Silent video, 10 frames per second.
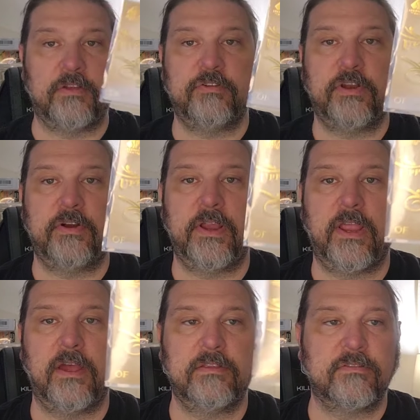And
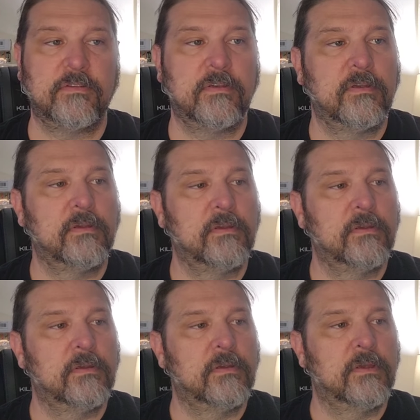then last but not least,
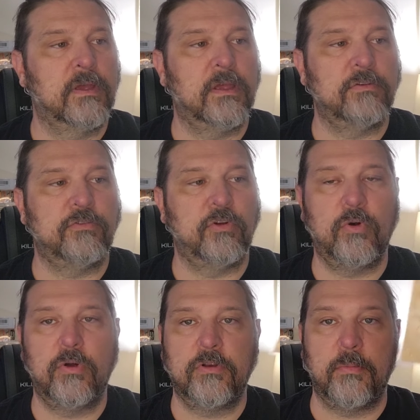an SP Legendary